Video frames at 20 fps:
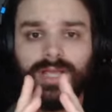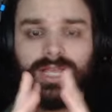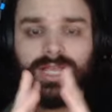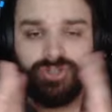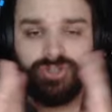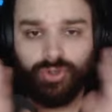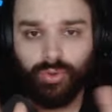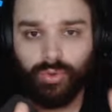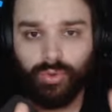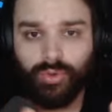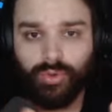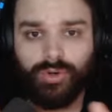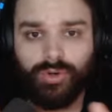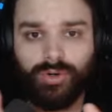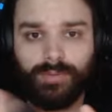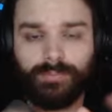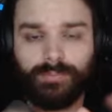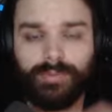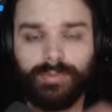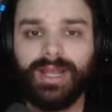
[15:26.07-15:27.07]
is
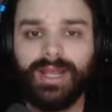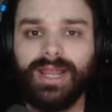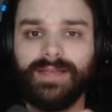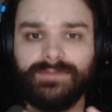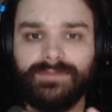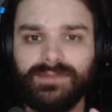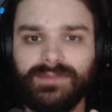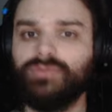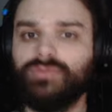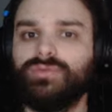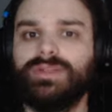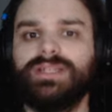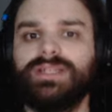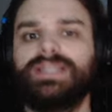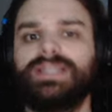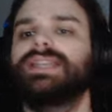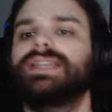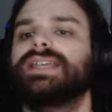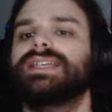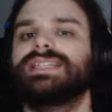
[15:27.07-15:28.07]
cool, but if there
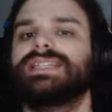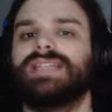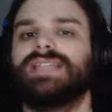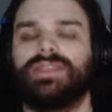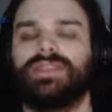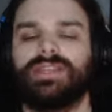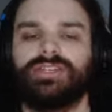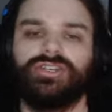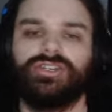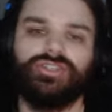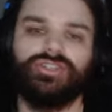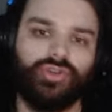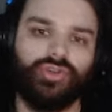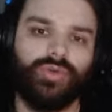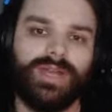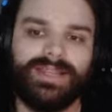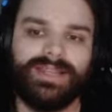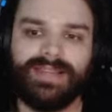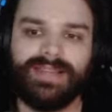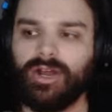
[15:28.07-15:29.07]
really is nothing to
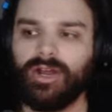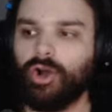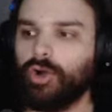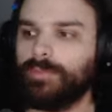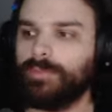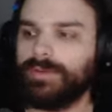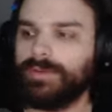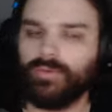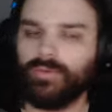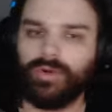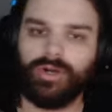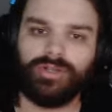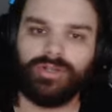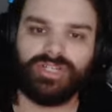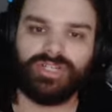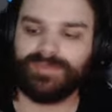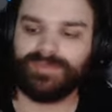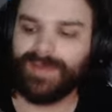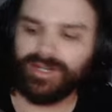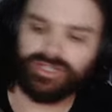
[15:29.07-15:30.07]
do in that open
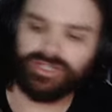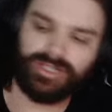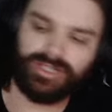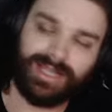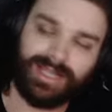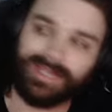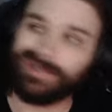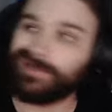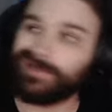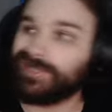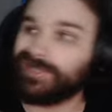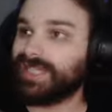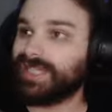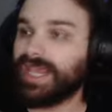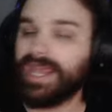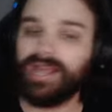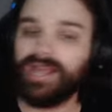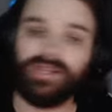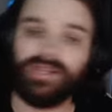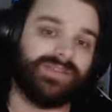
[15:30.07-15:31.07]
world, especially like the
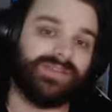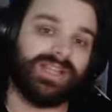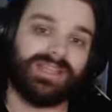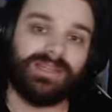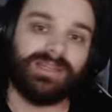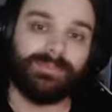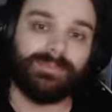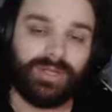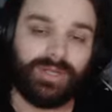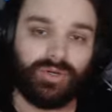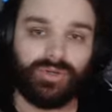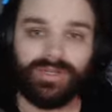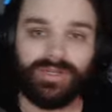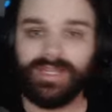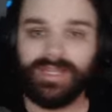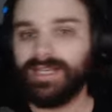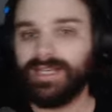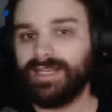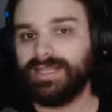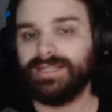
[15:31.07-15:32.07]
scale of like the
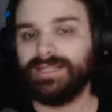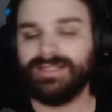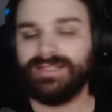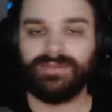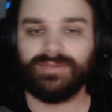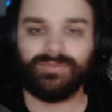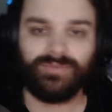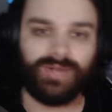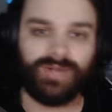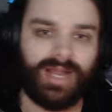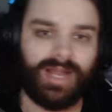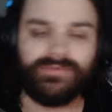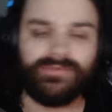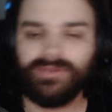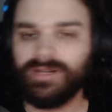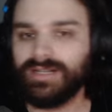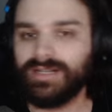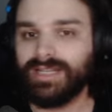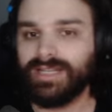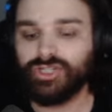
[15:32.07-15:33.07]
buildings and
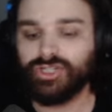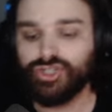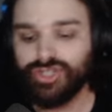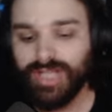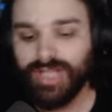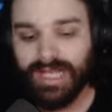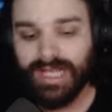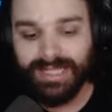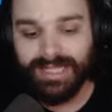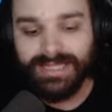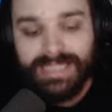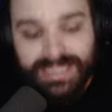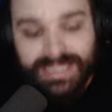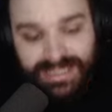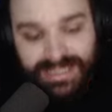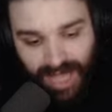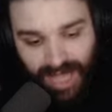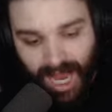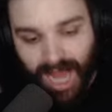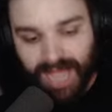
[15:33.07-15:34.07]
whatever, and like just the
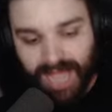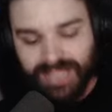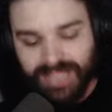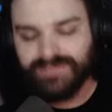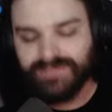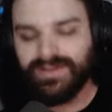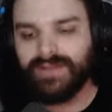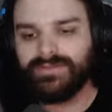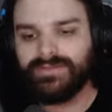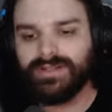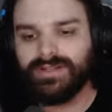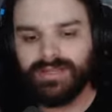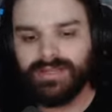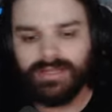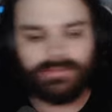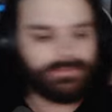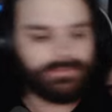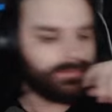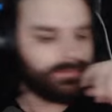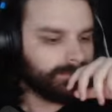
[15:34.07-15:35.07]
size of
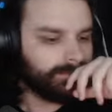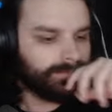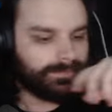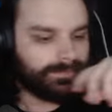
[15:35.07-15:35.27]
everything,